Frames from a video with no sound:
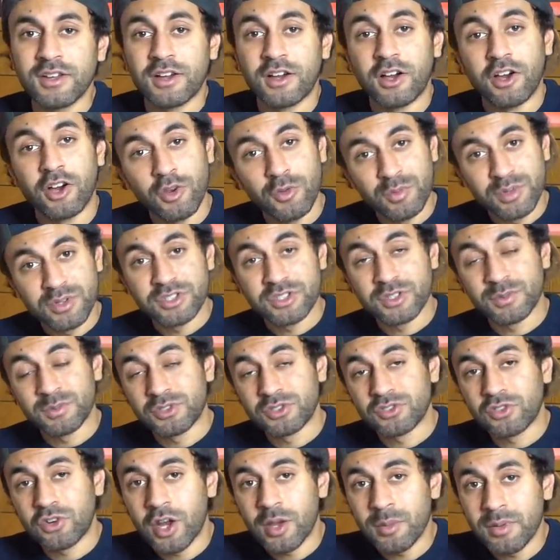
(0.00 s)
I hope you
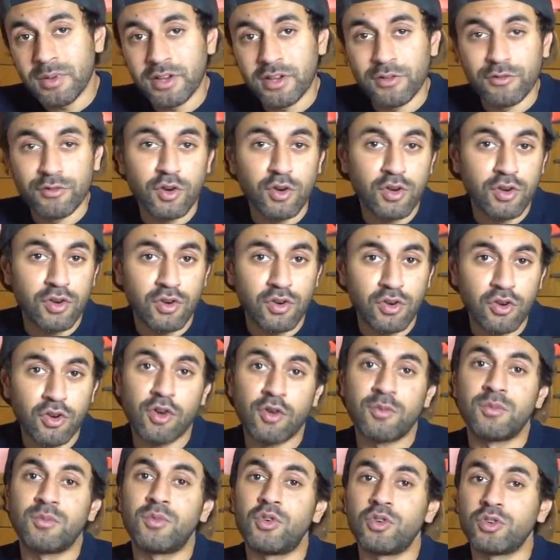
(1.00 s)
subscribe. I've got a
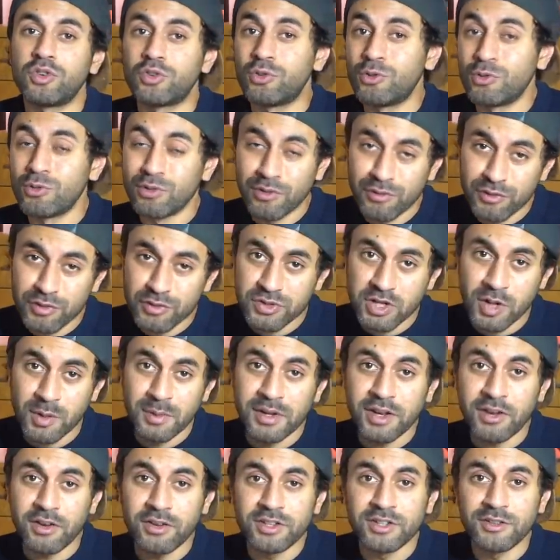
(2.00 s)
lot more cool reviews
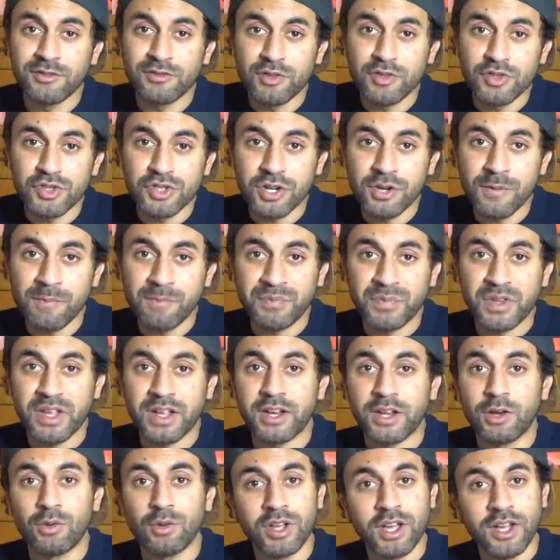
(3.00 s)
coming out in the future,
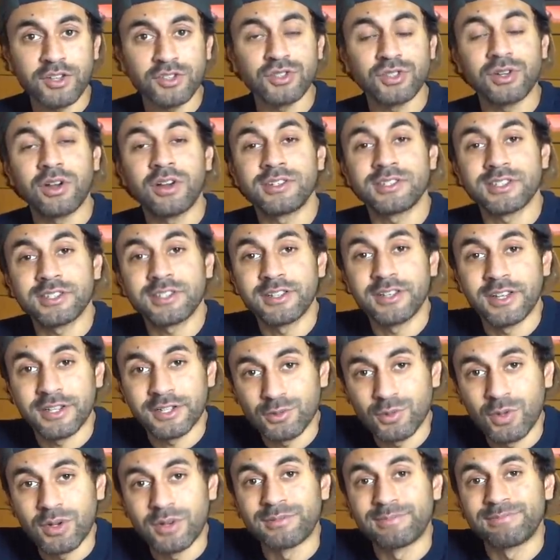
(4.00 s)
and I will catch you guys at the
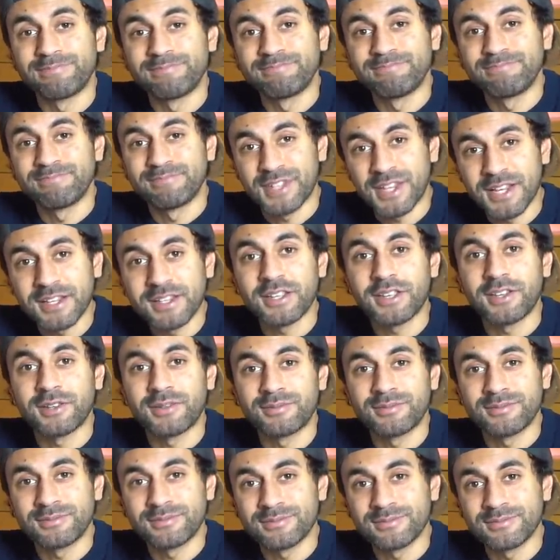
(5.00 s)
next one. Take
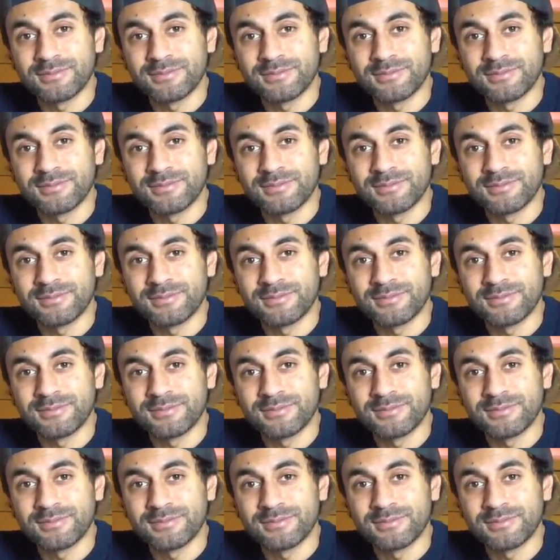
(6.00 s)
care.